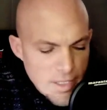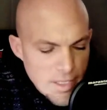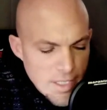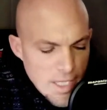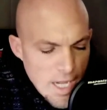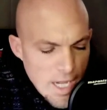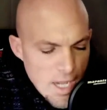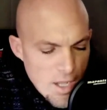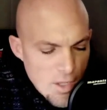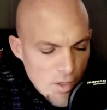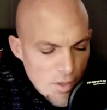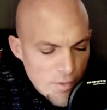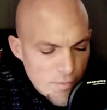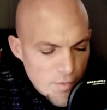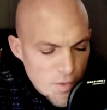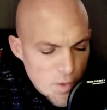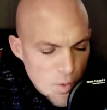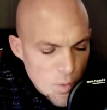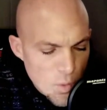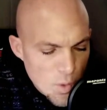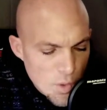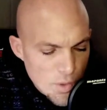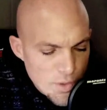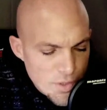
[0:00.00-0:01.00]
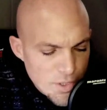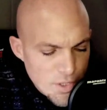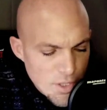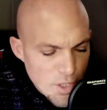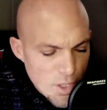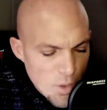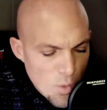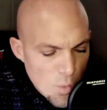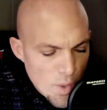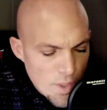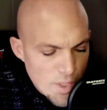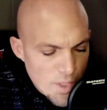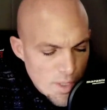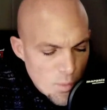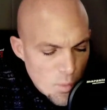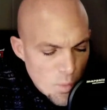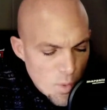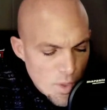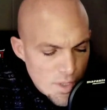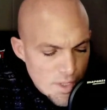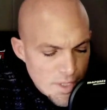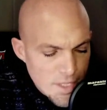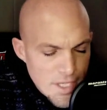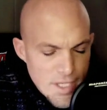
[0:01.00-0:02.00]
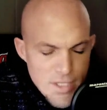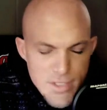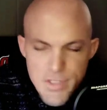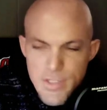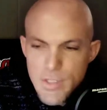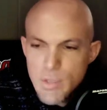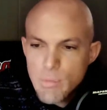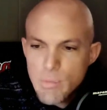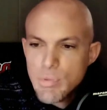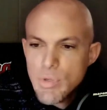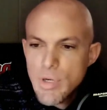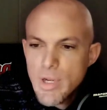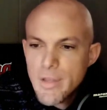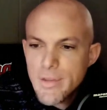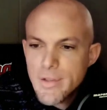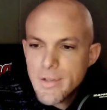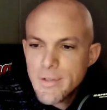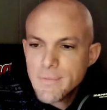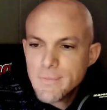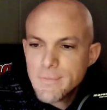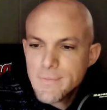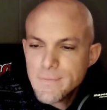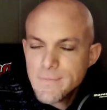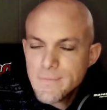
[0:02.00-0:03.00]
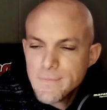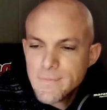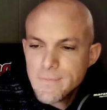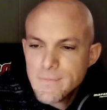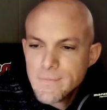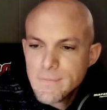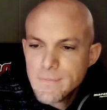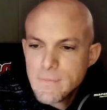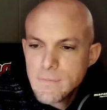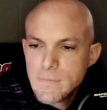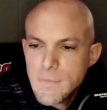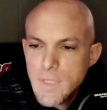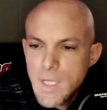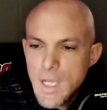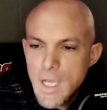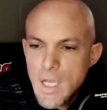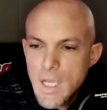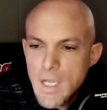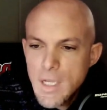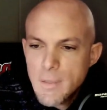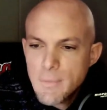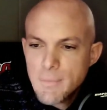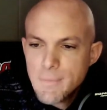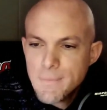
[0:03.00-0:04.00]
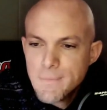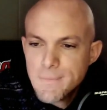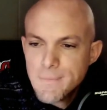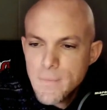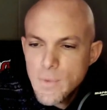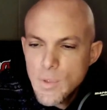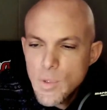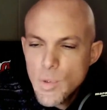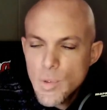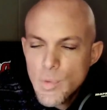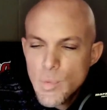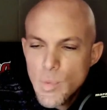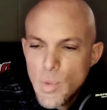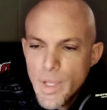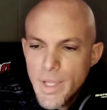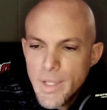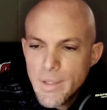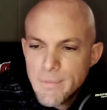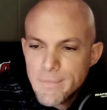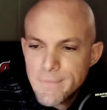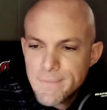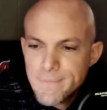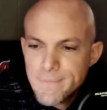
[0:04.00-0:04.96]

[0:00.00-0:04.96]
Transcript: Kyle, if you were to go one-on-one against your brother, who would win?